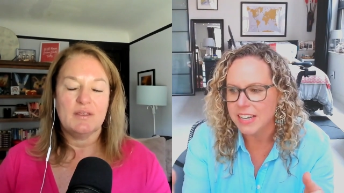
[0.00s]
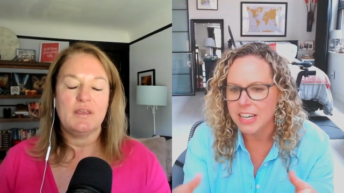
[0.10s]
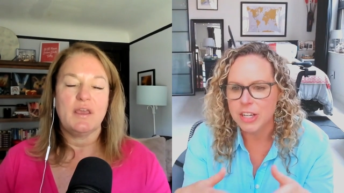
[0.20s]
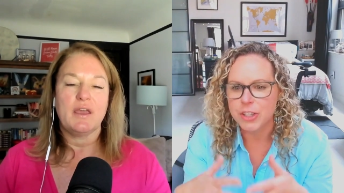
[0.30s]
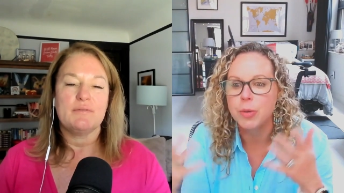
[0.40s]

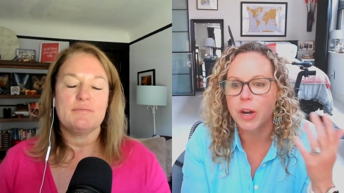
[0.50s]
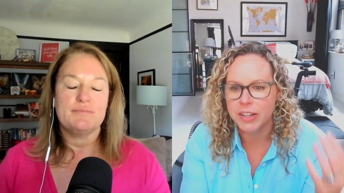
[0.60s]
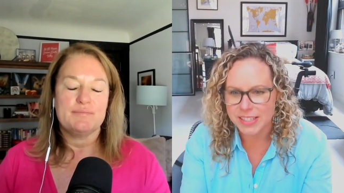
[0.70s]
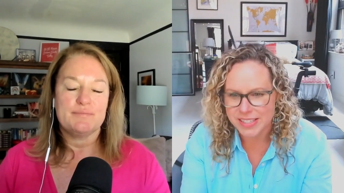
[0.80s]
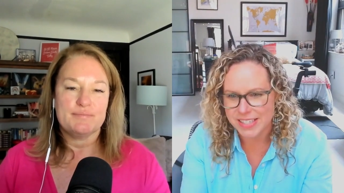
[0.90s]
Speaker 1: yeah you
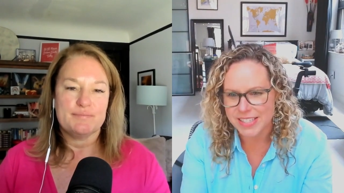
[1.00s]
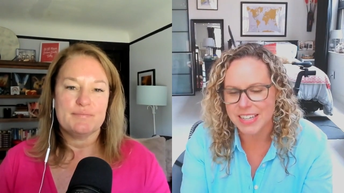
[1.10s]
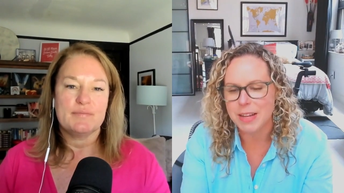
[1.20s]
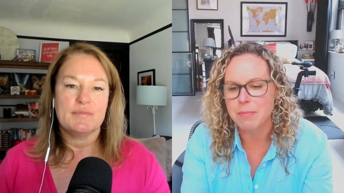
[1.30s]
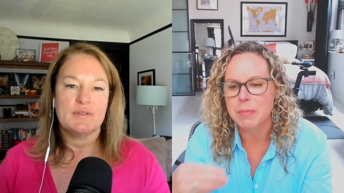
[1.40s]
are
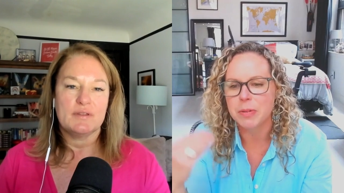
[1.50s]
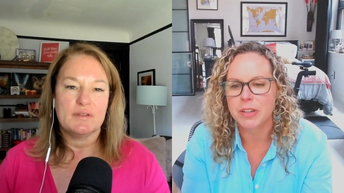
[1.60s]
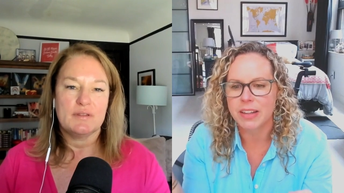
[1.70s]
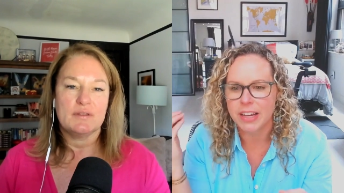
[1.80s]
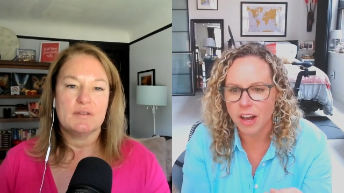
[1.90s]
consistent and
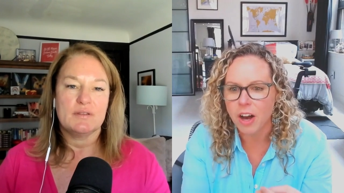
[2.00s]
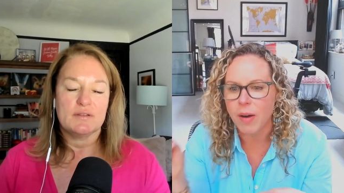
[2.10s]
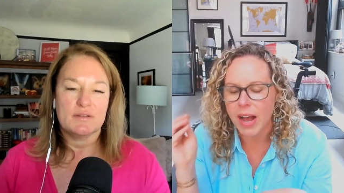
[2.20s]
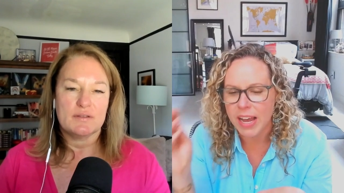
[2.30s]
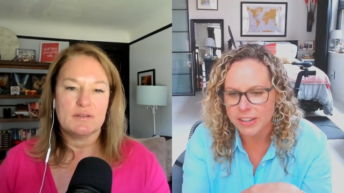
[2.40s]
people are like
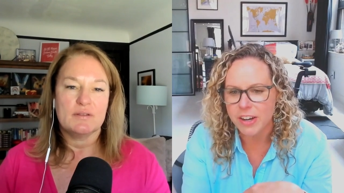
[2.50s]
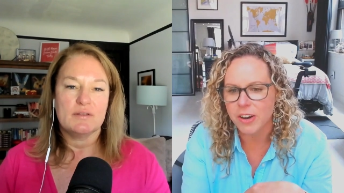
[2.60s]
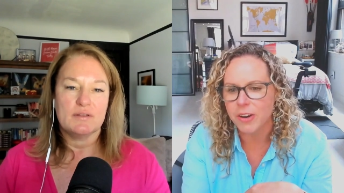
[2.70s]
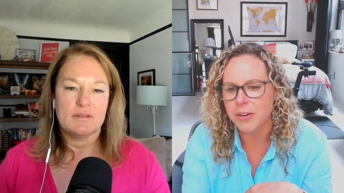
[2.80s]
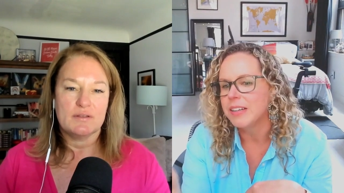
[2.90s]
oh i
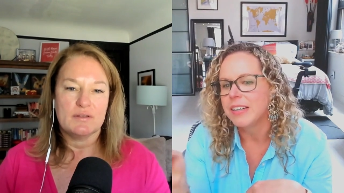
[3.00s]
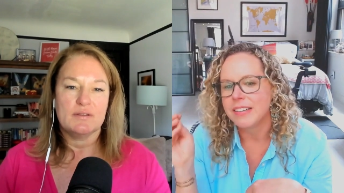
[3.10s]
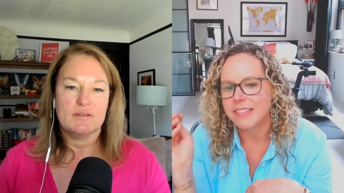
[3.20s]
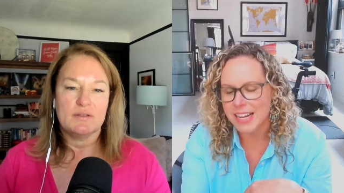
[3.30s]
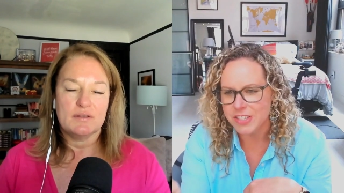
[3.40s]
know
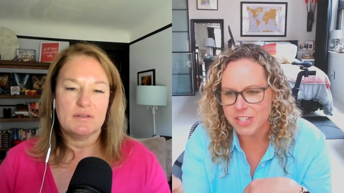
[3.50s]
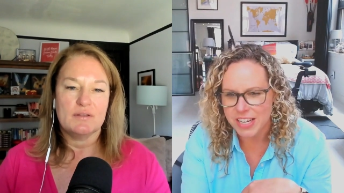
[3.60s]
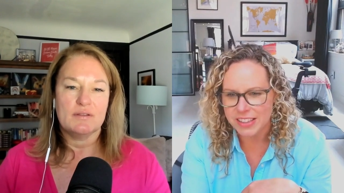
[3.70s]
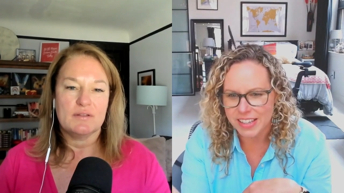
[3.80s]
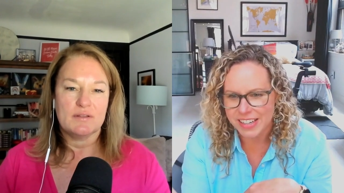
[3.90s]

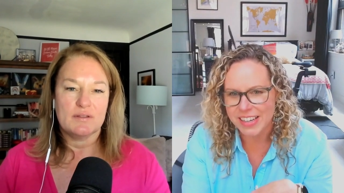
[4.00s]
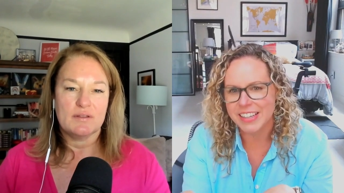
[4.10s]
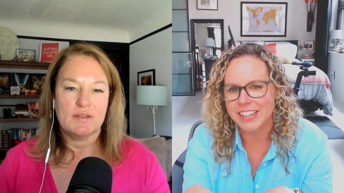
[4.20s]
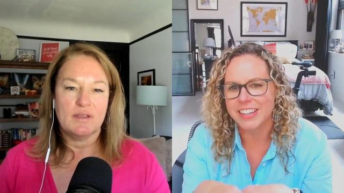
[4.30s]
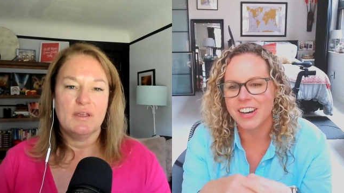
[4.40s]
that's jen
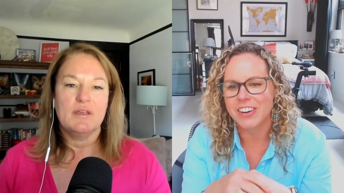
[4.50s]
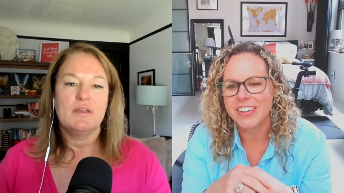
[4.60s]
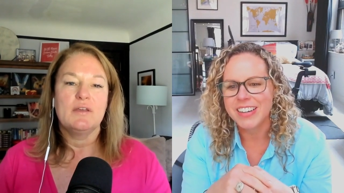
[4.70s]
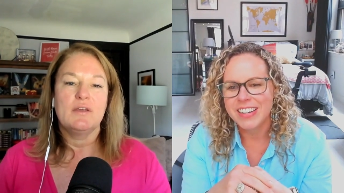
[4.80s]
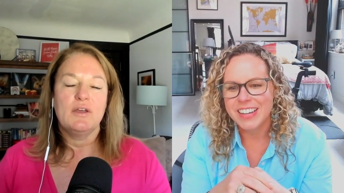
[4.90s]
liddy you
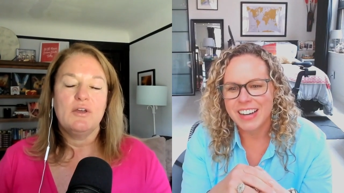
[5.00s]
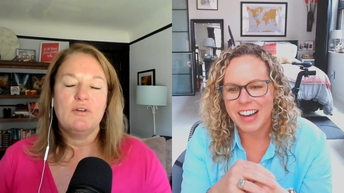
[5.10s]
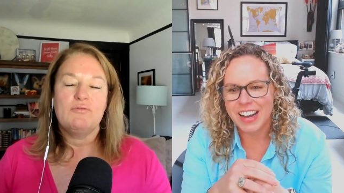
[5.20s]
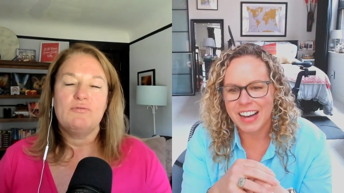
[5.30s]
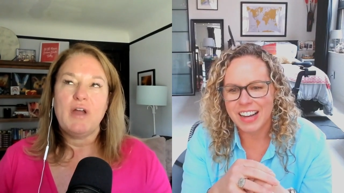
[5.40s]
know
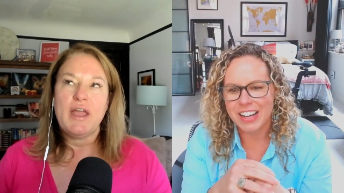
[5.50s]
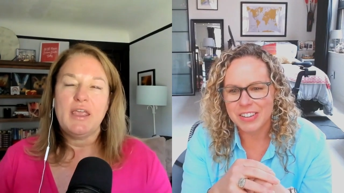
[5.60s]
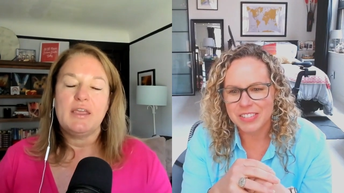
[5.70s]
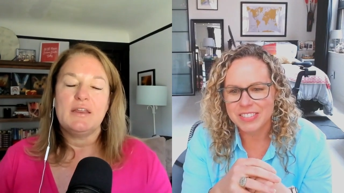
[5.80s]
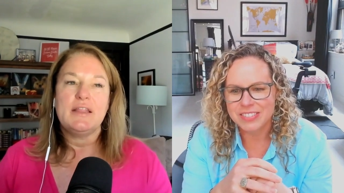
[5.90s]

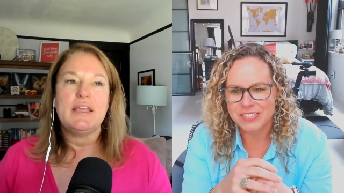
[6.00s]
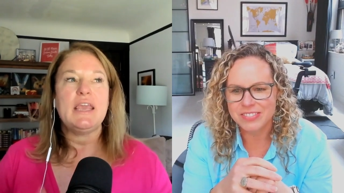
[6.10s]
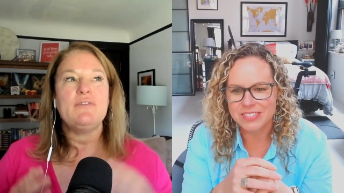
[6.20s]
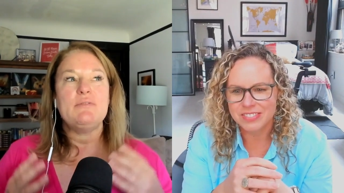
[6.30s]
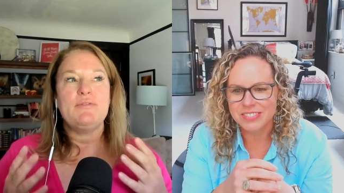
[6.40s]
right uh,
Speaker 2: like
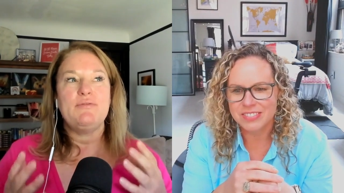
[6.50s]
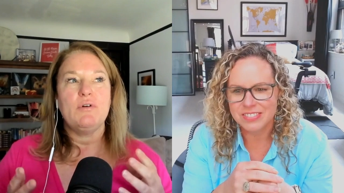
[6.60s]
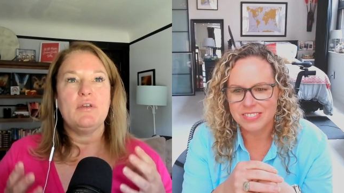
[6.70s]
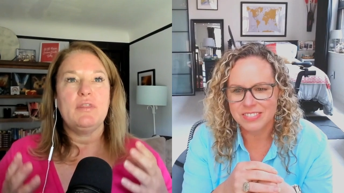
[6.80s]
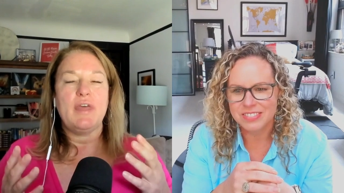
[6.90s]
even
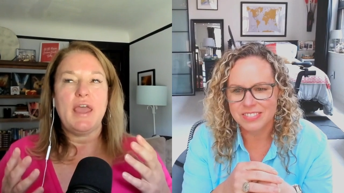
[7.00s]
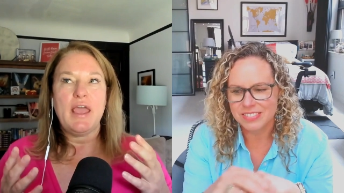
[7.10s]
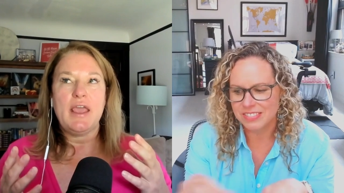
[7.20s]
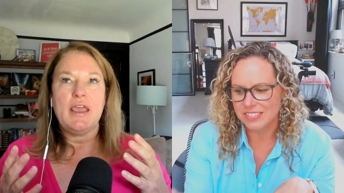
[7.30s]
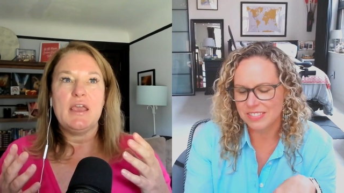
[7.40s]
before
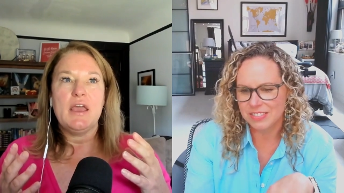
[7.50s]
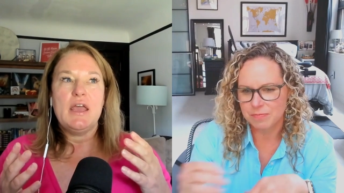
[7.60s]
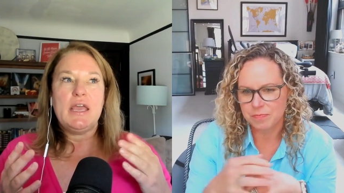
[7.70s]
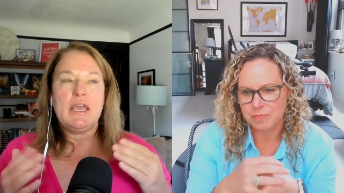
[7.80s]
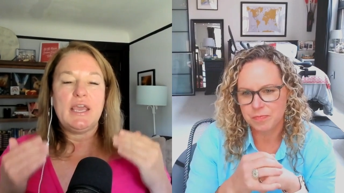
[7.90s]
they
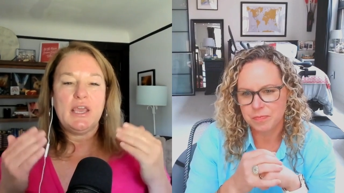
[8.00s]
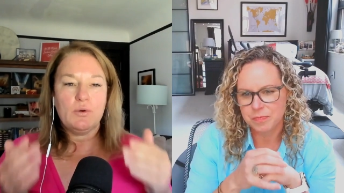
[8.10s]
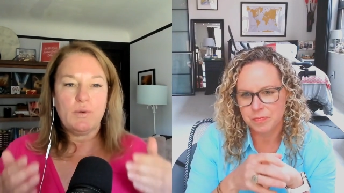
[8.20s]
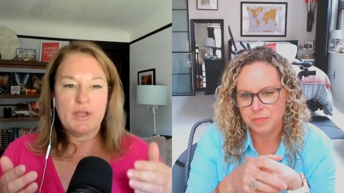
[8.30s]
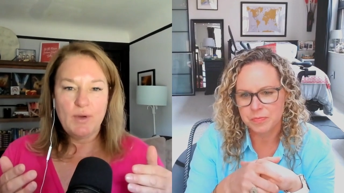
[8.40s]

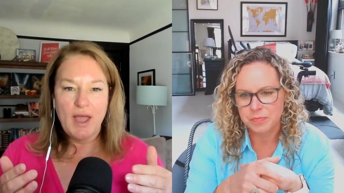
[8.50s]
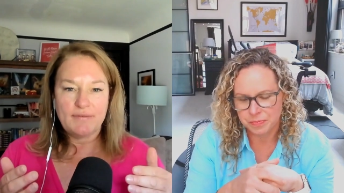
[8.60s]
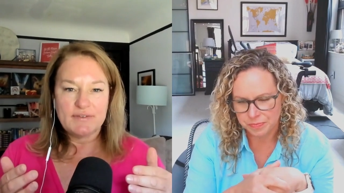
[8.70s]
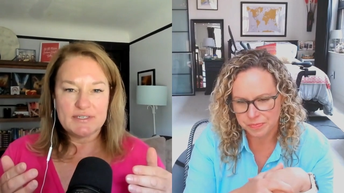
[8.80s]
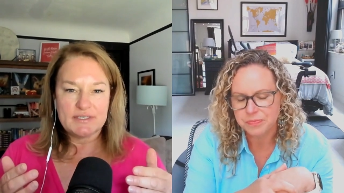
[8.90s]
hear what you
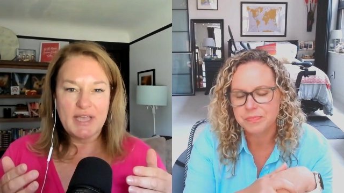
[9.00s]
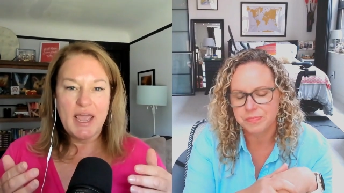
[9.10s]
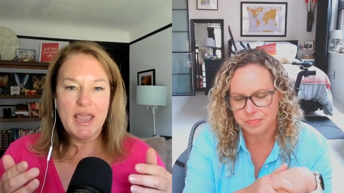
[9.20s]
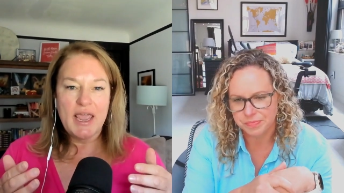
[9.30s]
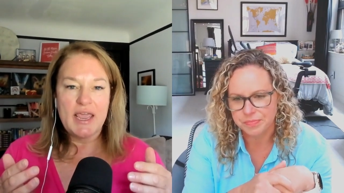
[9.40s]
have to
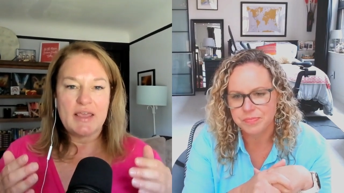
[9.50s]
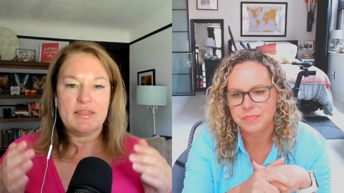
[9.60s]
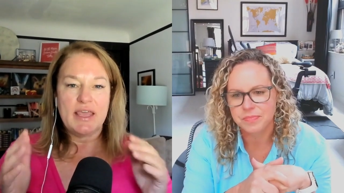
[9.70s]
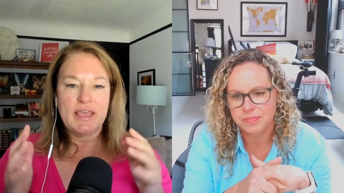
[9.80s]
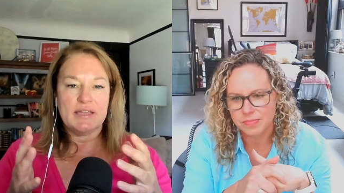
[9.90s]
say
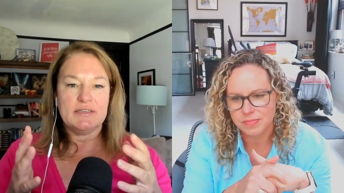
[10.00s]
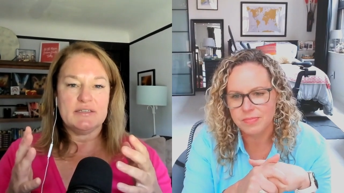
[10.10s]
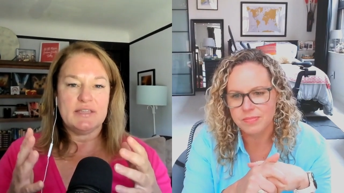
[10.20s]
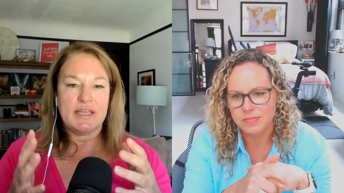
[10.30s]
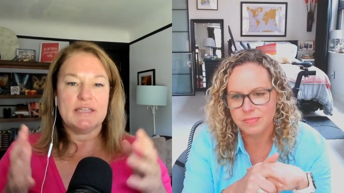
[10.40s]
they
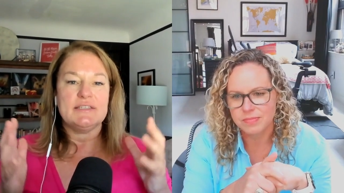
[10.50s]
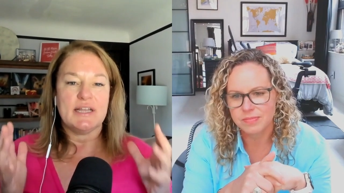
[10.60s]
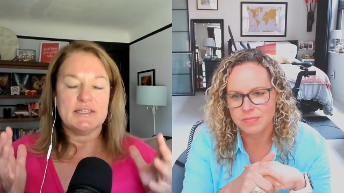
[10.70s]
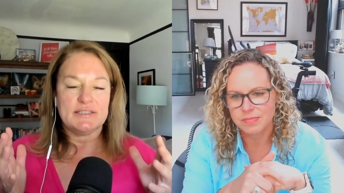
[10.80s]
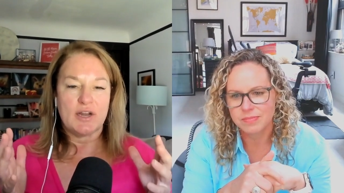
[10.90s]
can they can
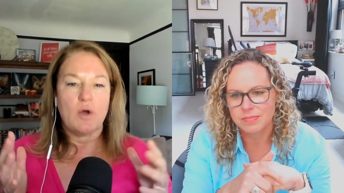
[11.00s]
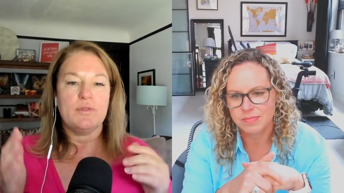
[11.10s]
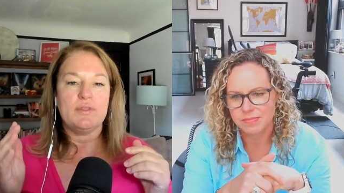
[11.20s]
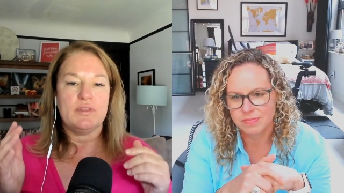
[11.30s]
sense that oh